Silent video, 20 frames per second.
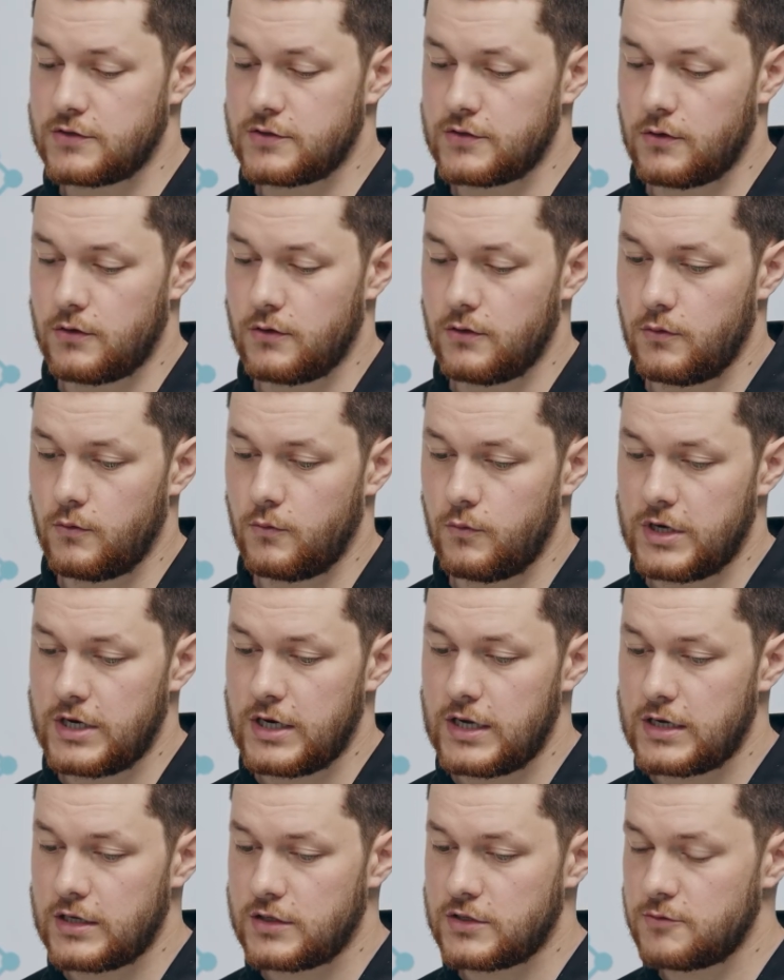So we
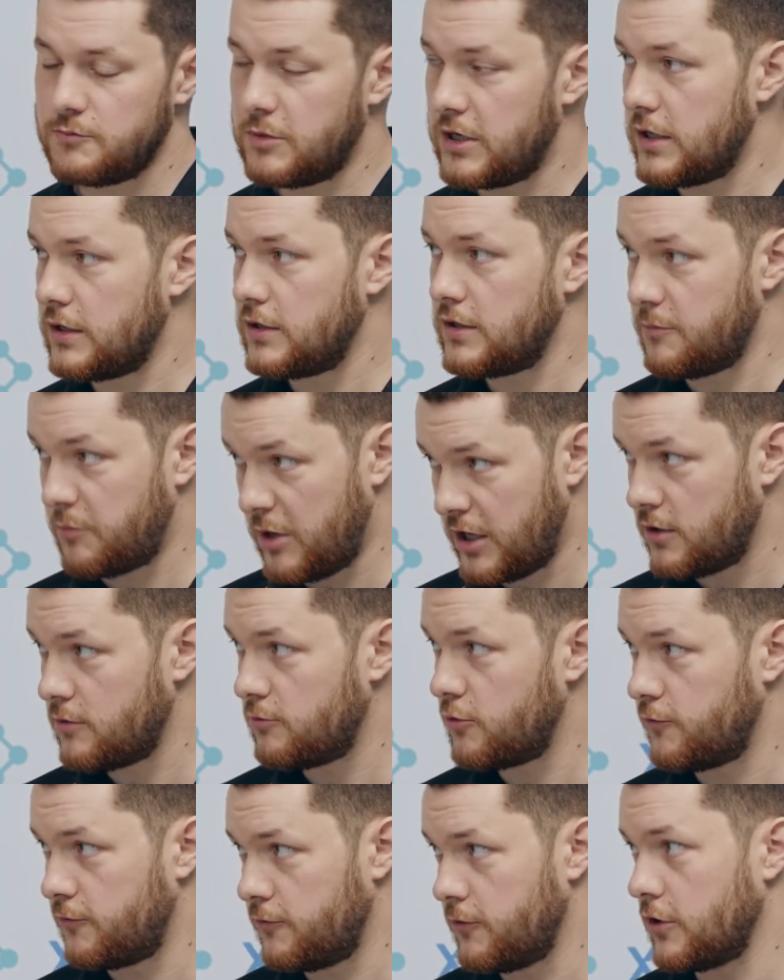need it to be
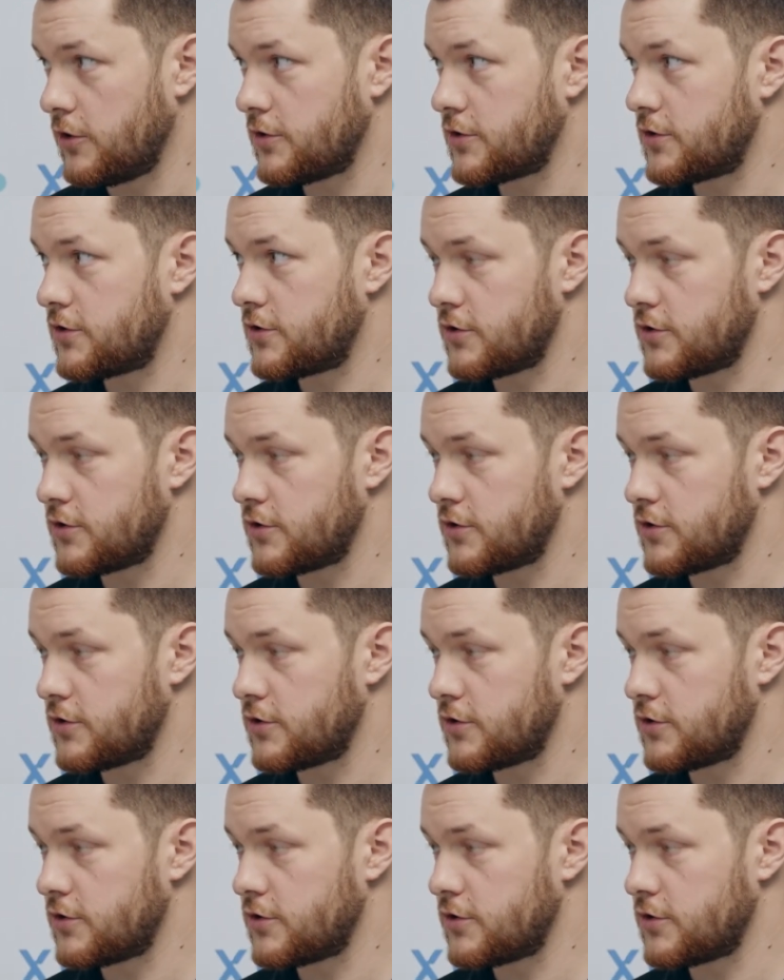dependable first.